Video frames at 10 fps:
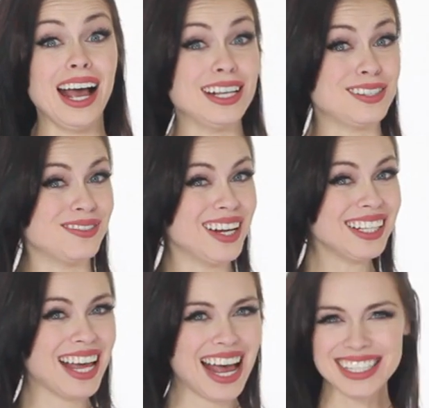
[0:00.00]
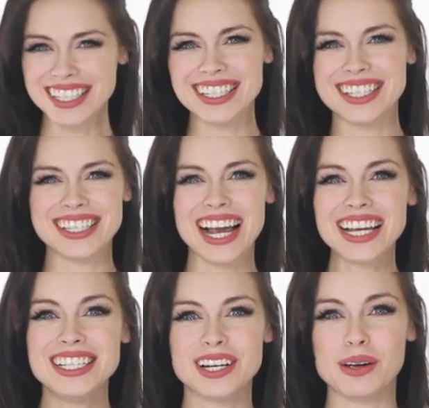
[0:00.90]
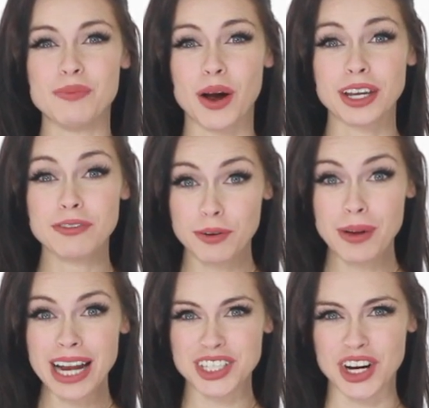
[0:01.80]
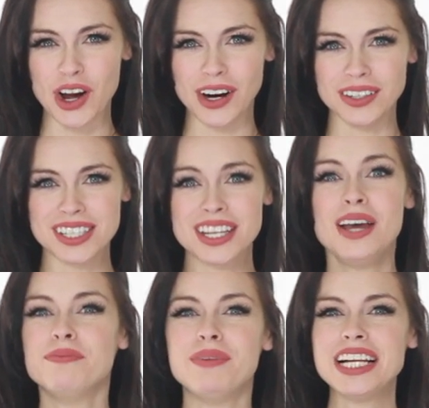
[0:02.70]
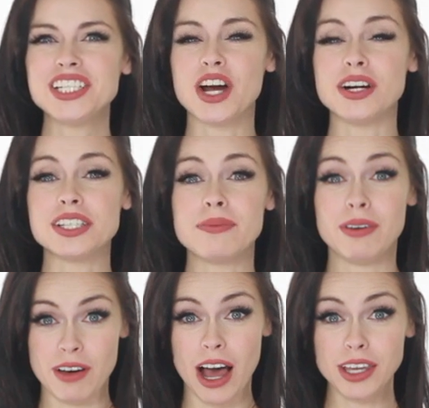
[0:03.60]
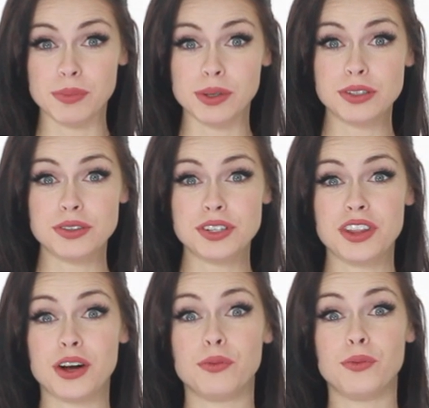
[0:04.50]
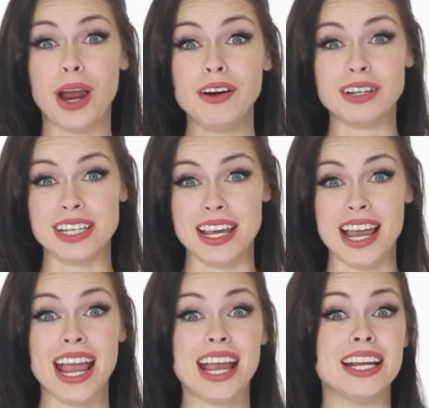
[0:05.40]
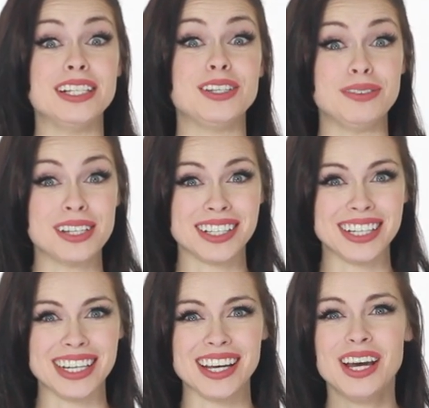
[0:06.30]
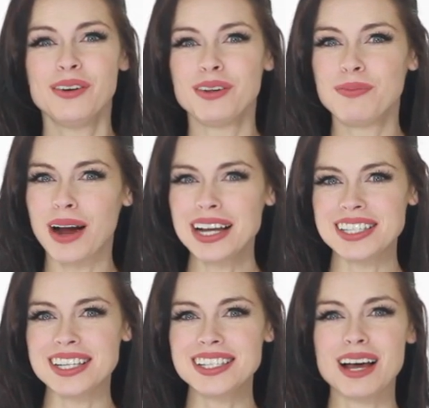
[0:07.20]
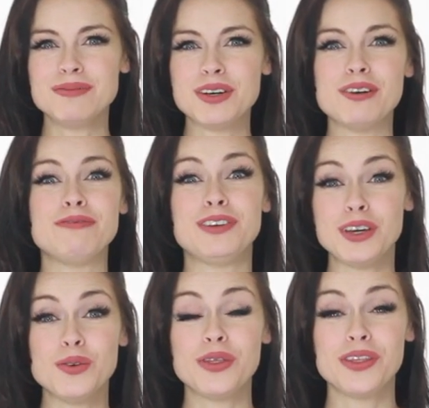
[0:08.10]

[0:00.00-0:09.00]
as well as a secondary market for Magic cards. Magic cards can be valuable due to their rarity and utility, with prices up to a few